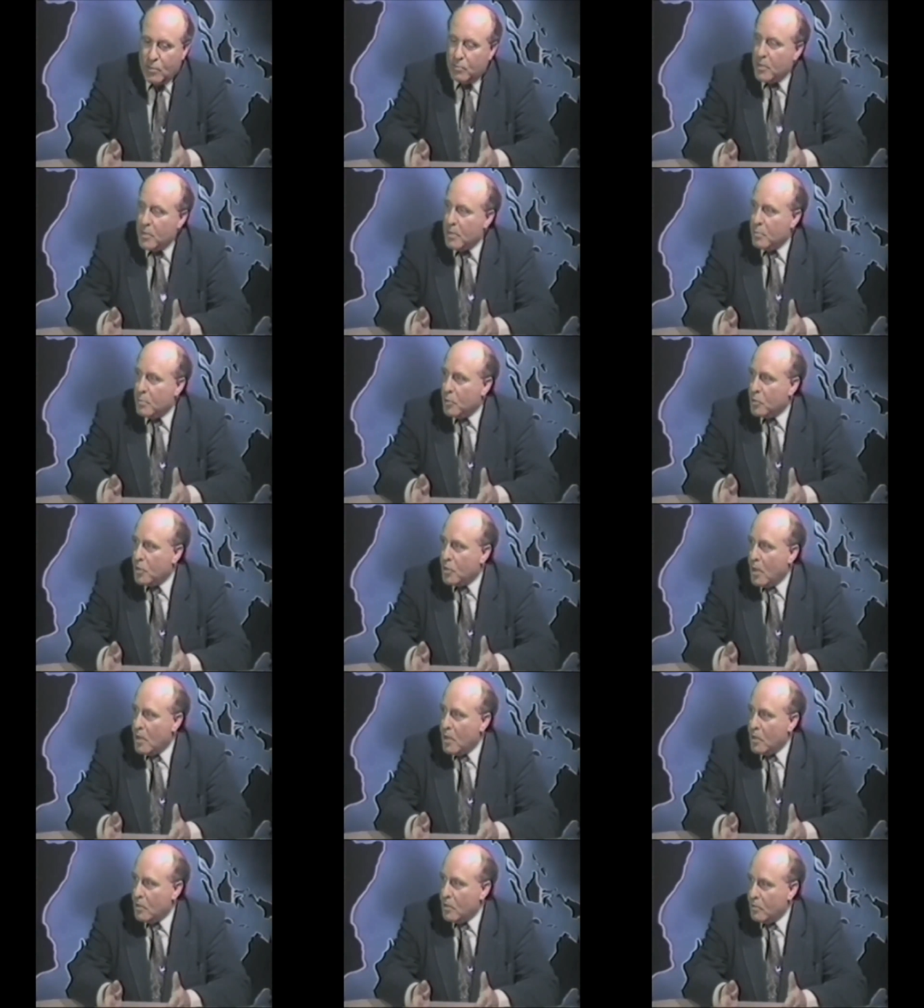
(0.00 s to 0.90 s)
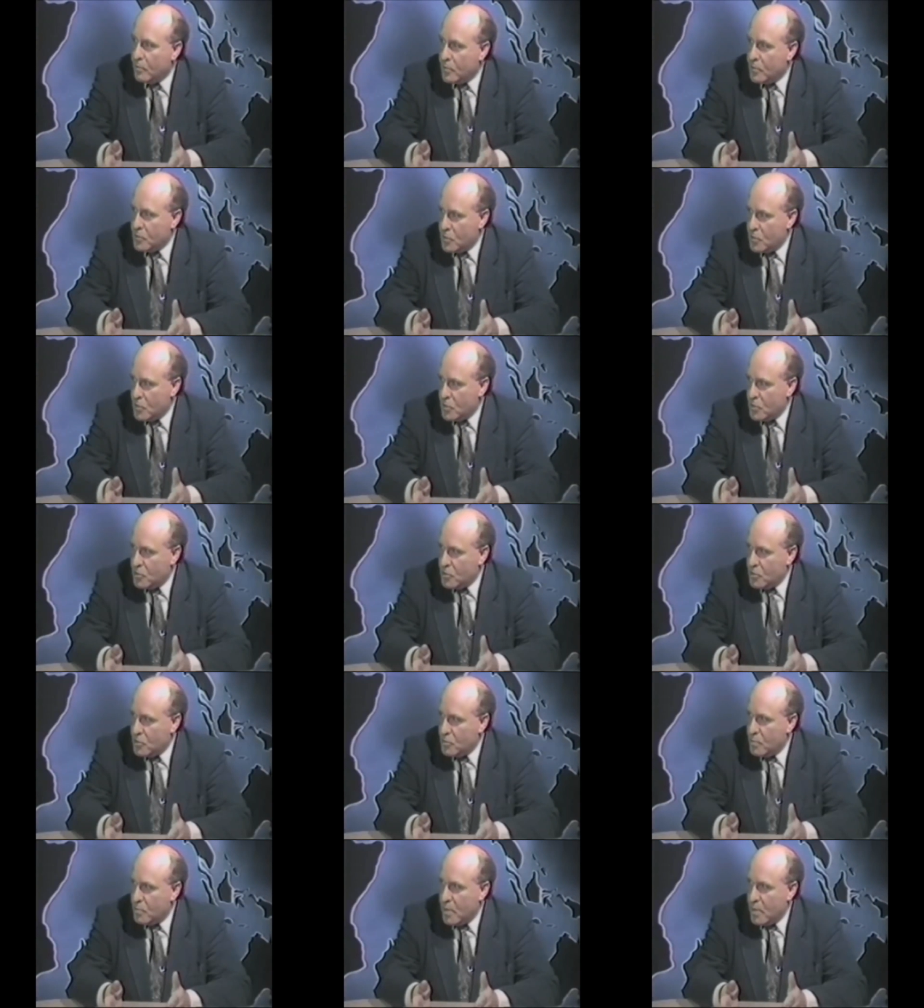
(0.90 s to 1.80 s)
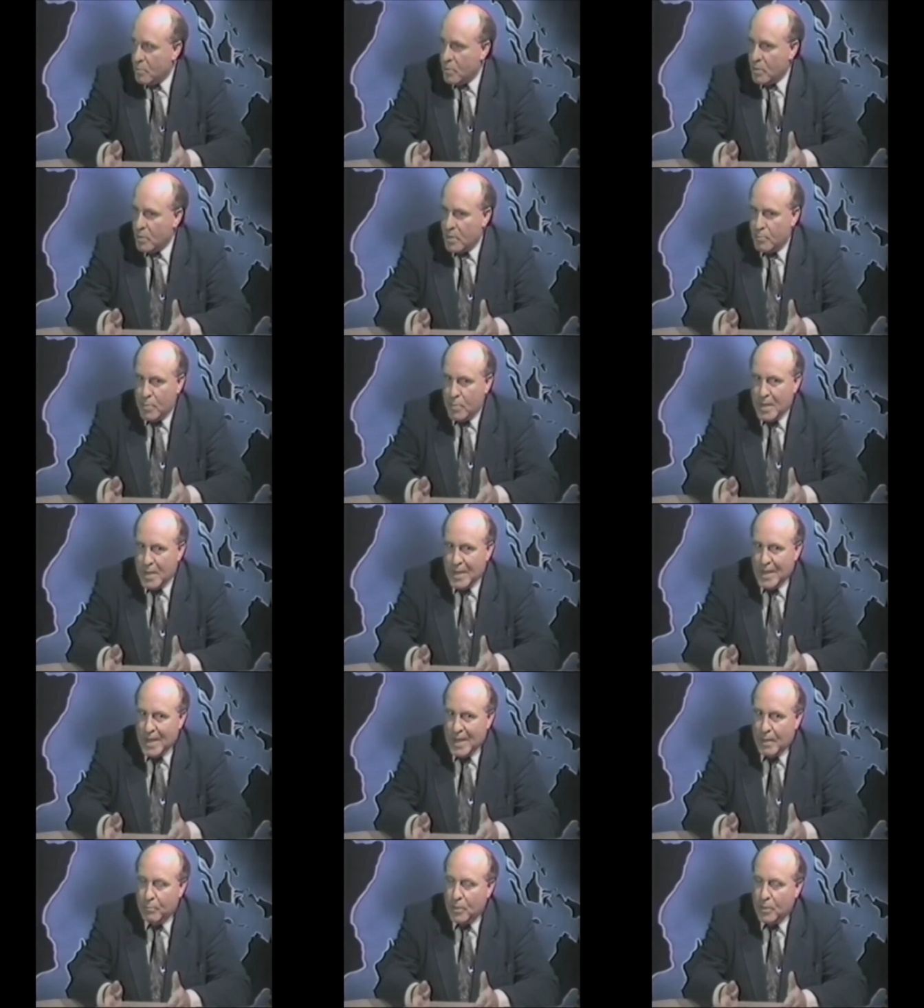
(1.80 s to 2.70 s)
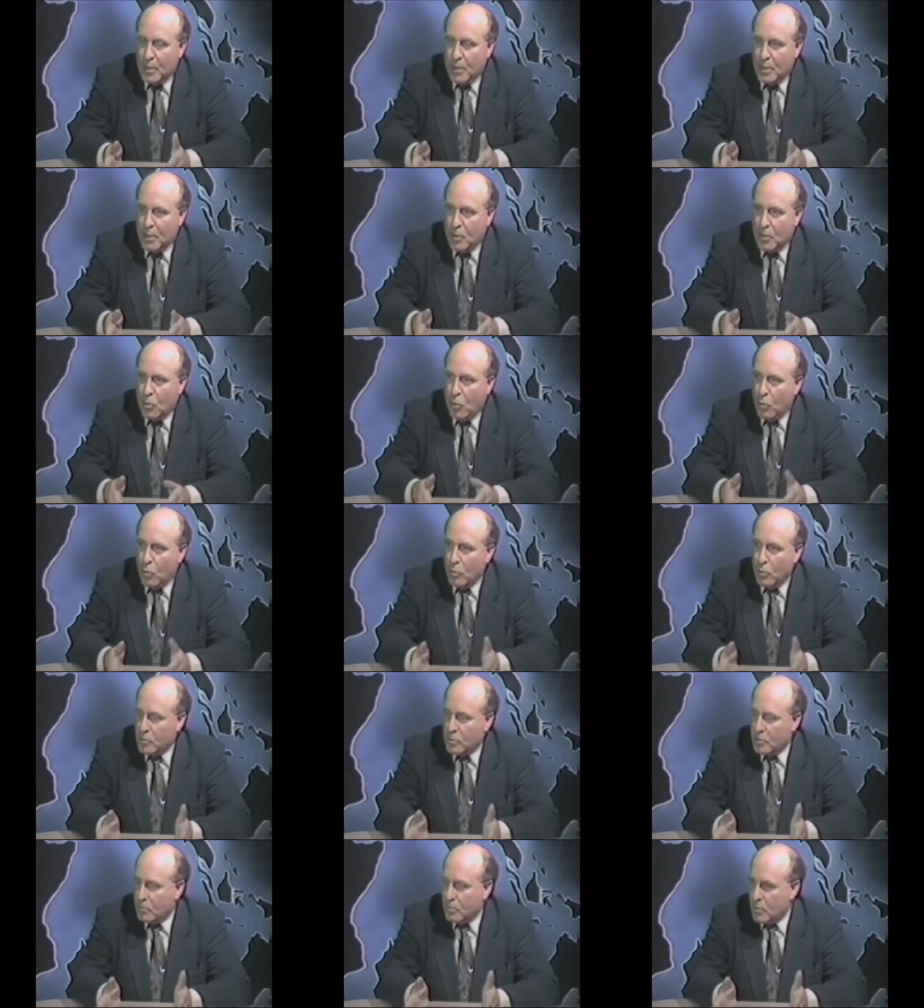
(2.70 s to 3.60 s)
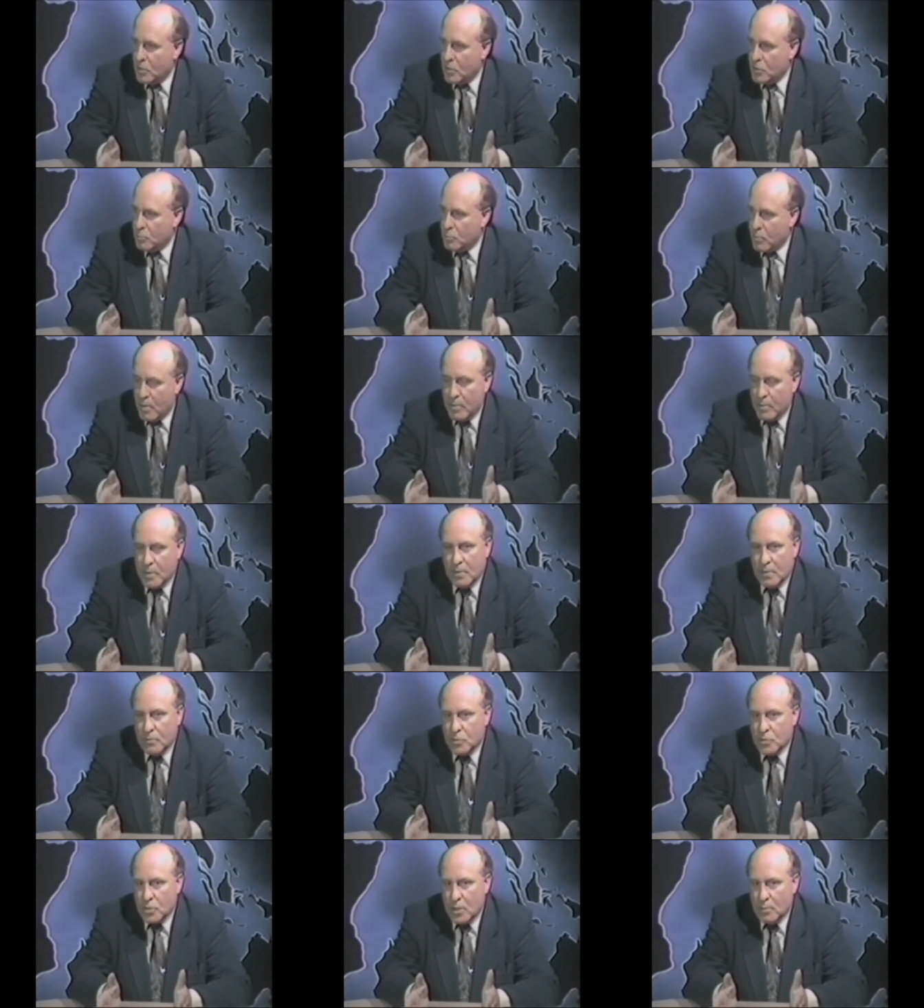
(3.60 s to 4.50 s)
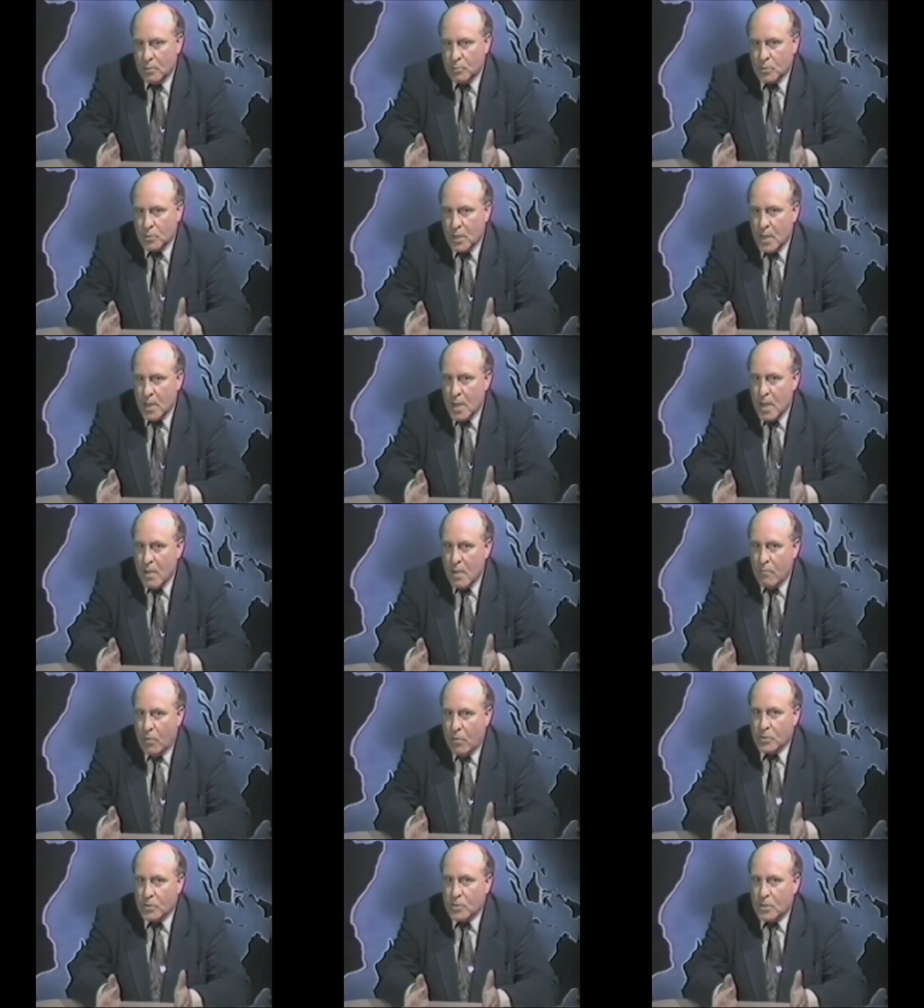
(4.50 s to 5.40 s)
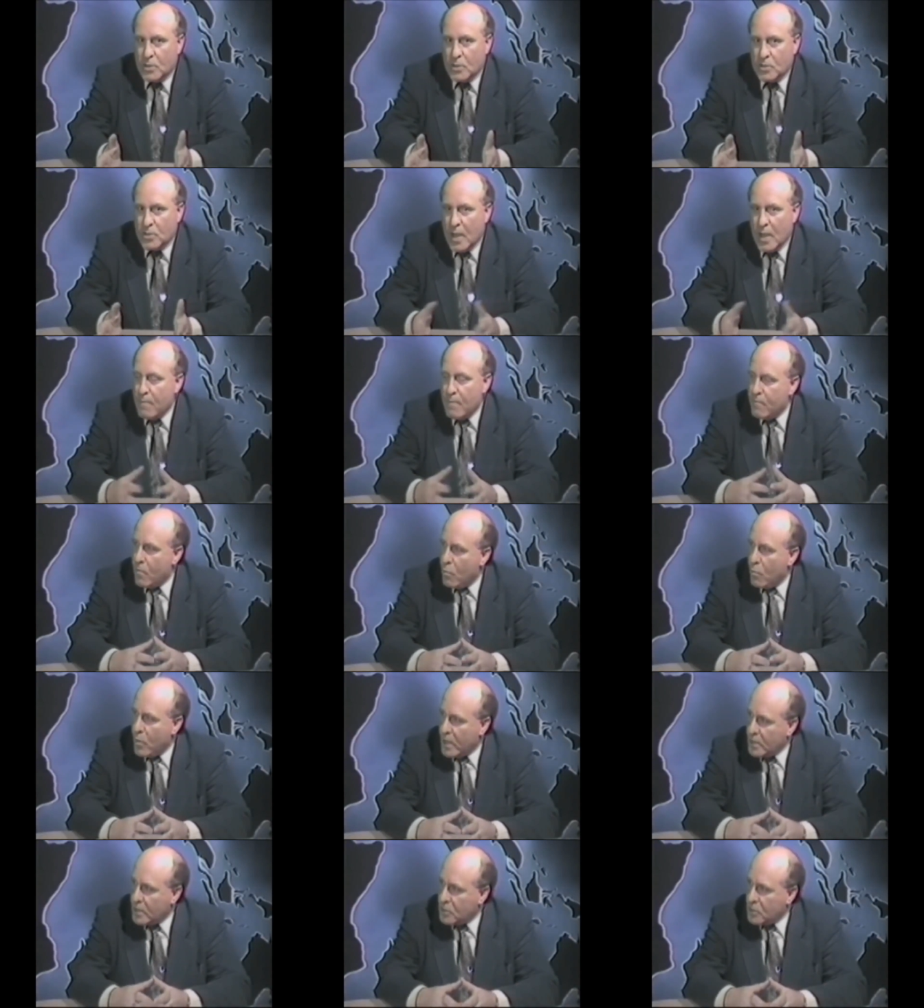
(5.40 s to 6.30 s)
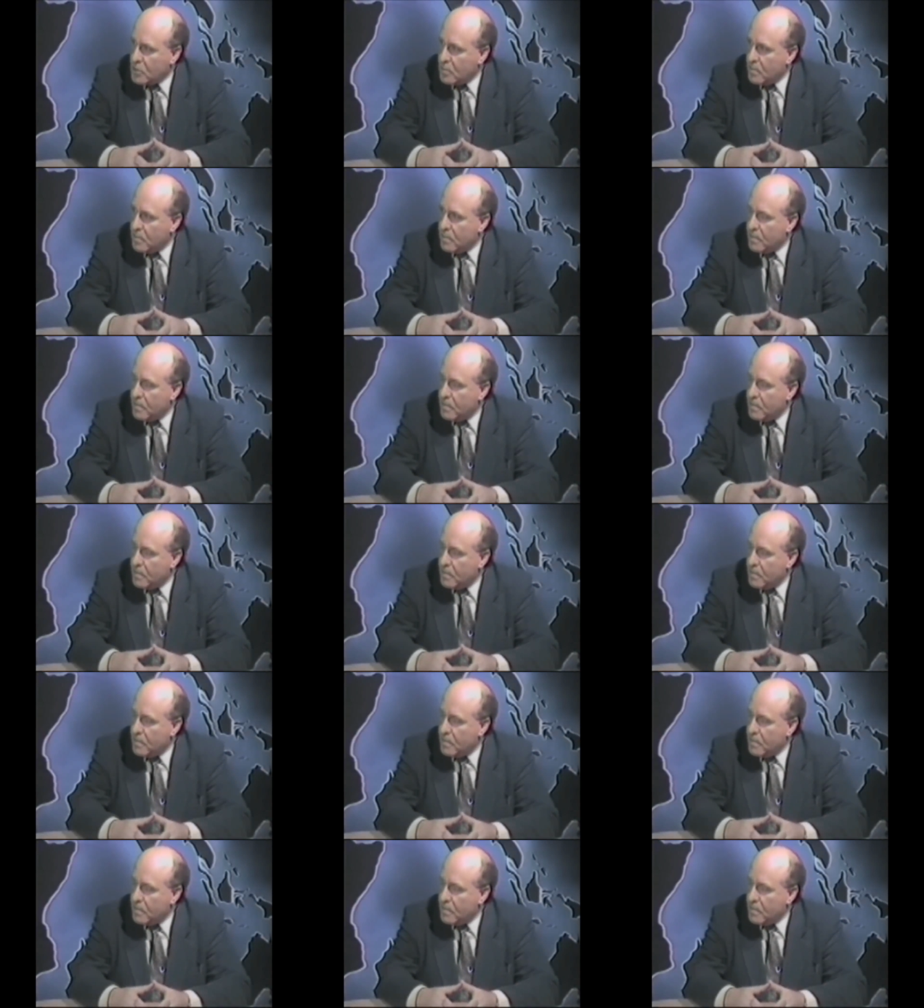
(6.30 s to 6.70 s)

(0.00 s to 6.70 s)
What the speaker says: with people dying of diseases, people being kept in the holds of these primitive ships. Was it the same for whites?